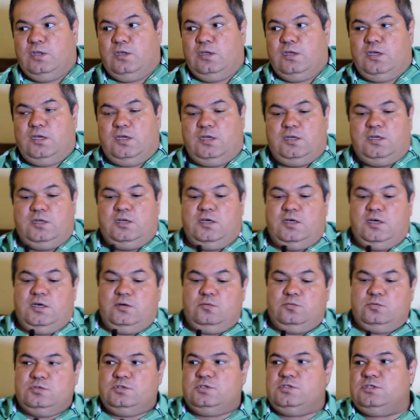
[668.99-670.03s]
and
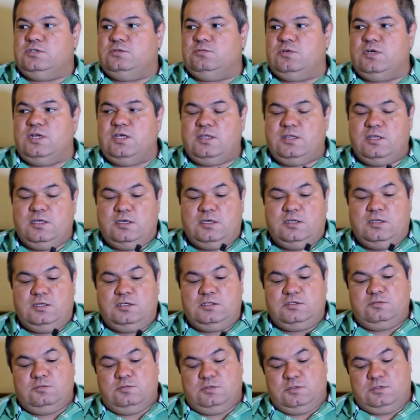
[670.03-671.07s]
we'll see what I think of
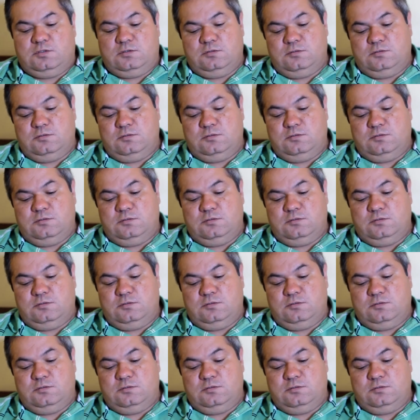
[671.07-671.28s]
this one.